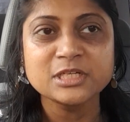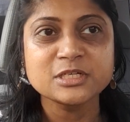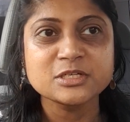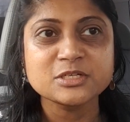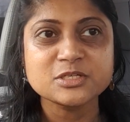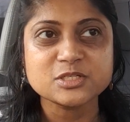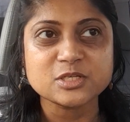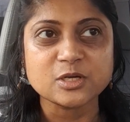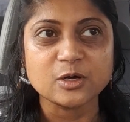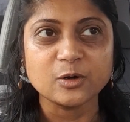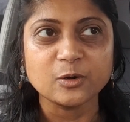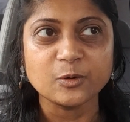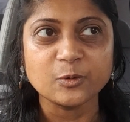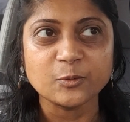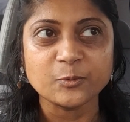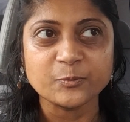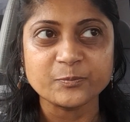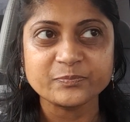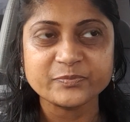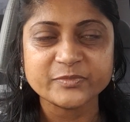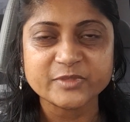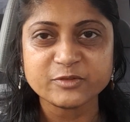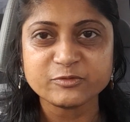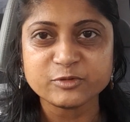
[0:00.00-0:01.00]
So
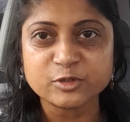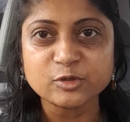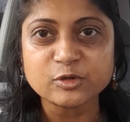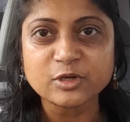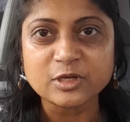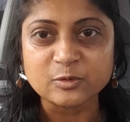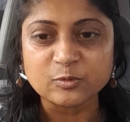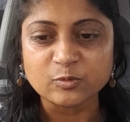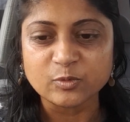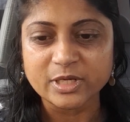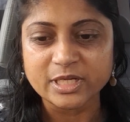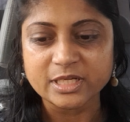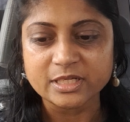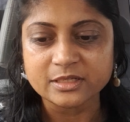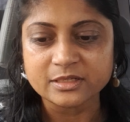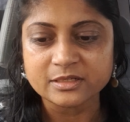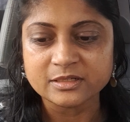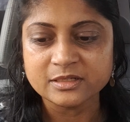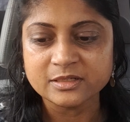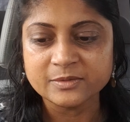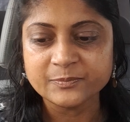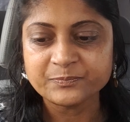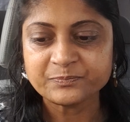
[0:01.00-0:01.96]
if you can win